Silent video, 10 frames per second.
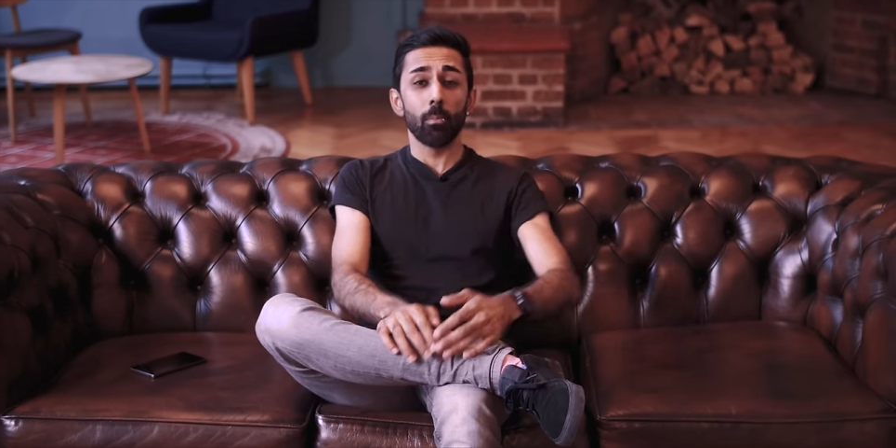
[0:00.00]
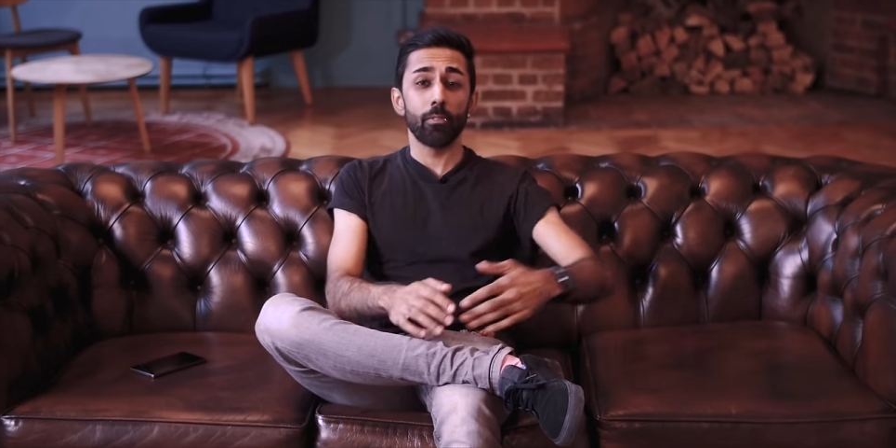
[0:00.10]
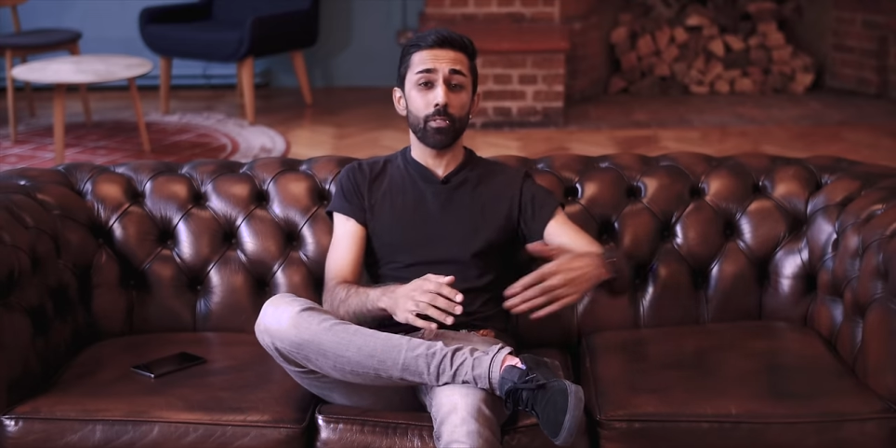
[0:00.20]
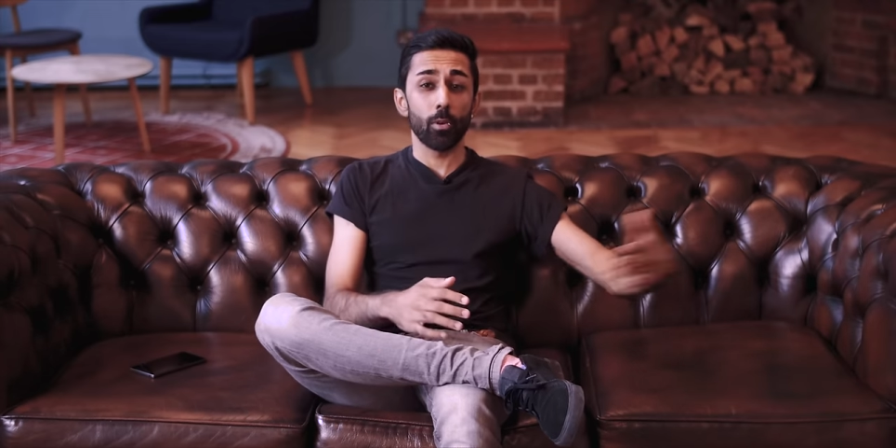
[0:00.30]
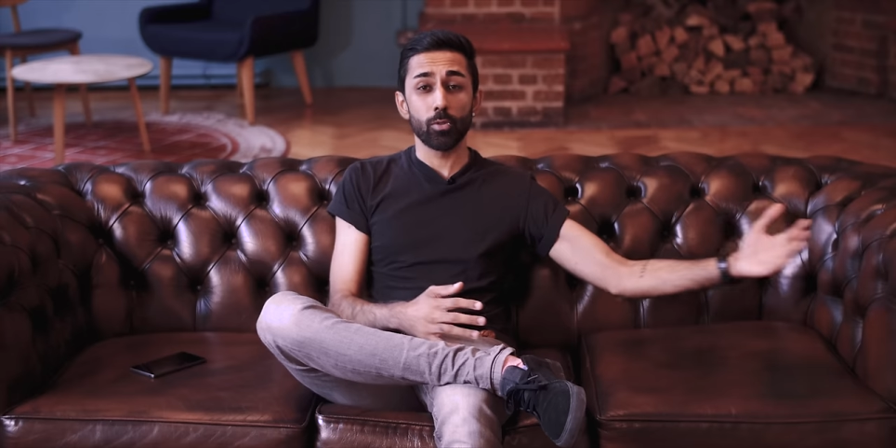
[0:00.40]

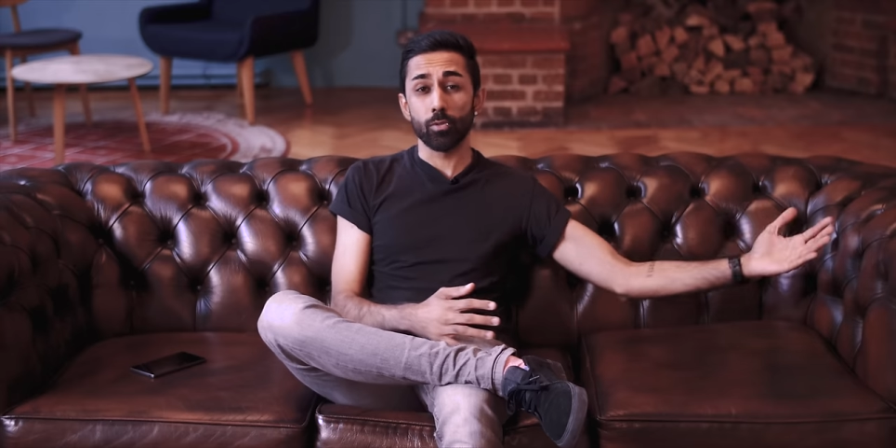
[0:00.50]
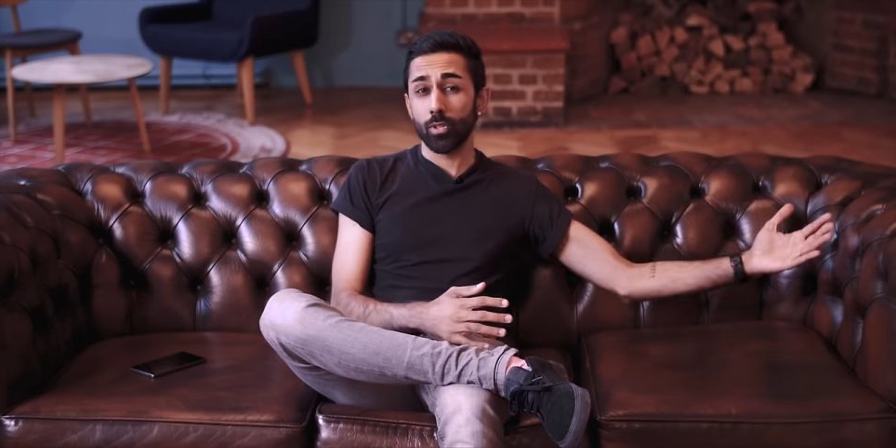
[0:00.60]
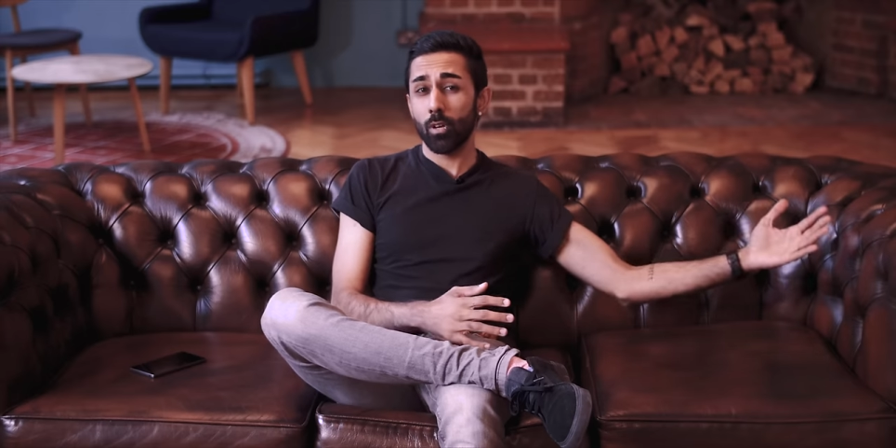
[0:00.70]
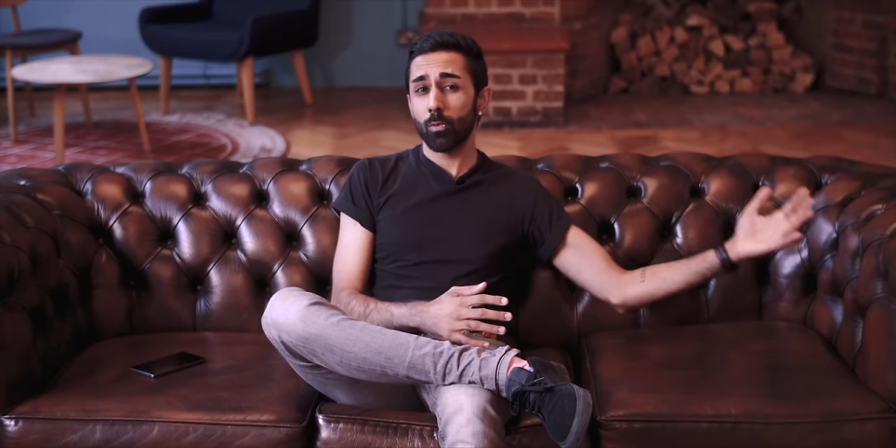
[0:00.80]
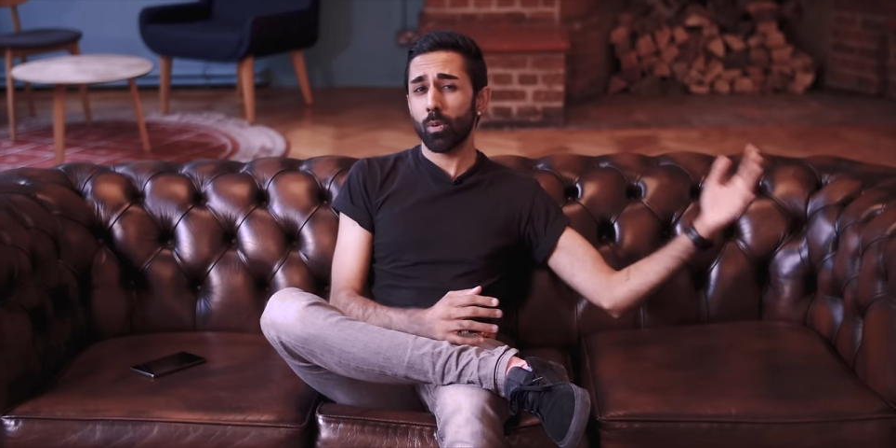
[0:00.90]
But for those who
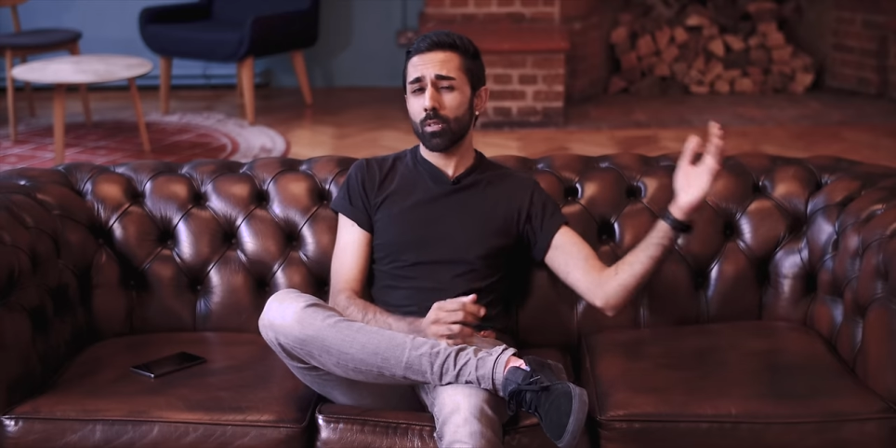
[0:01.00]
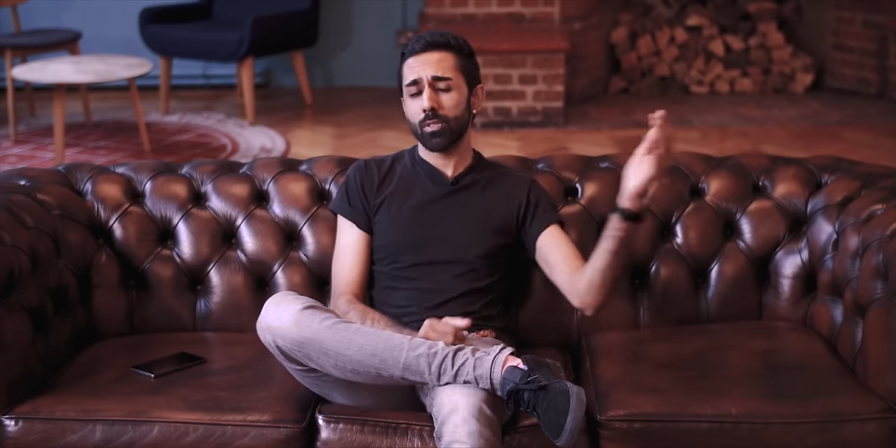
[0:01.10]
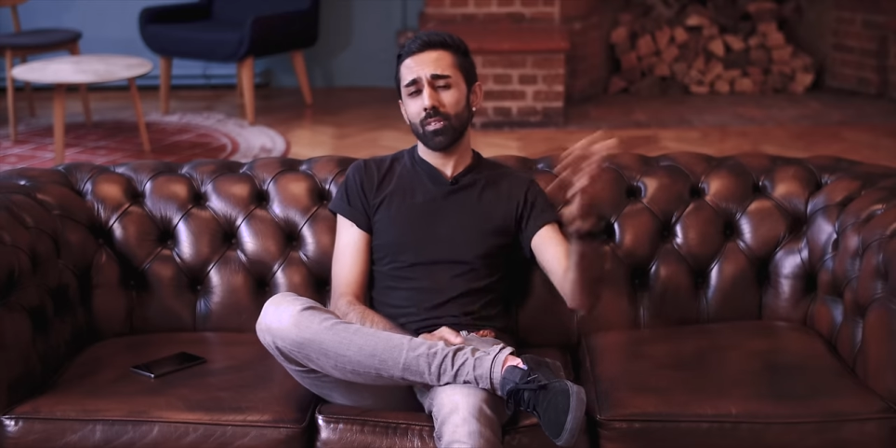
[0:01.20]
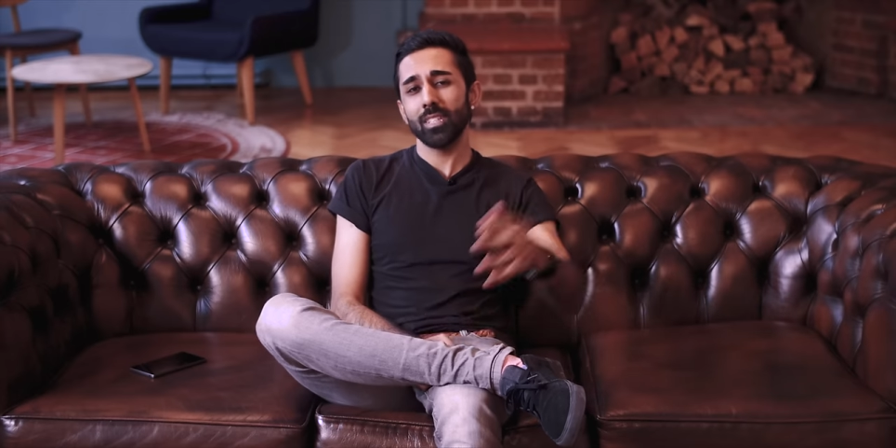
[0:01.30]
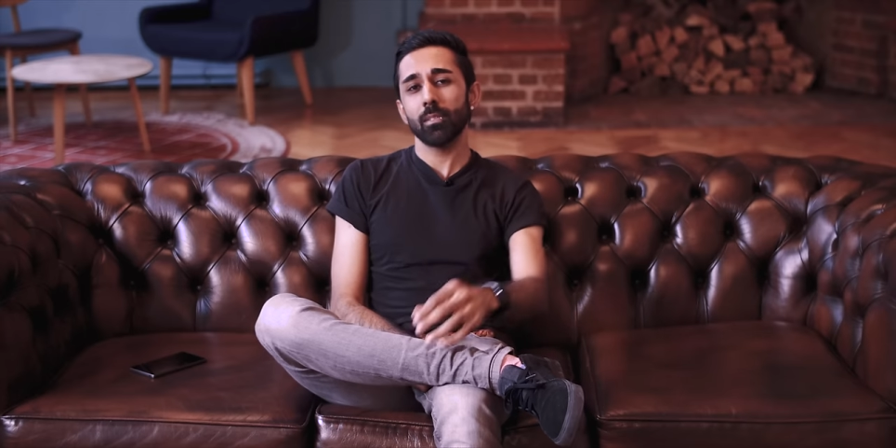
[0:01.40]
don't, well,
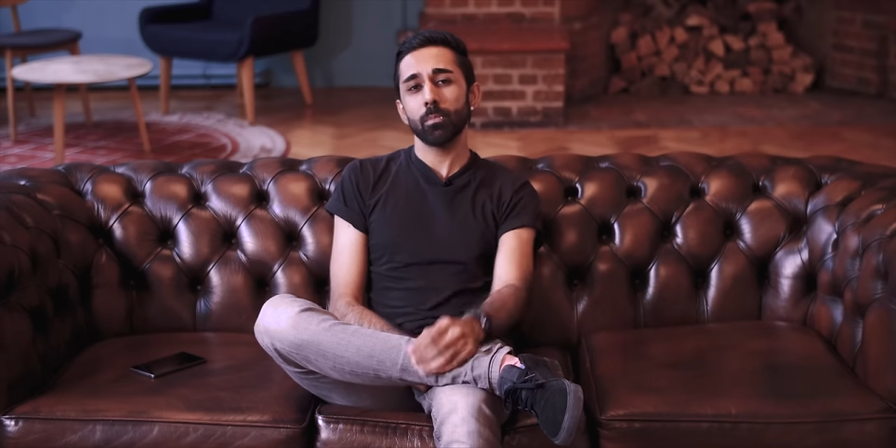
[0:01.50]
Sony's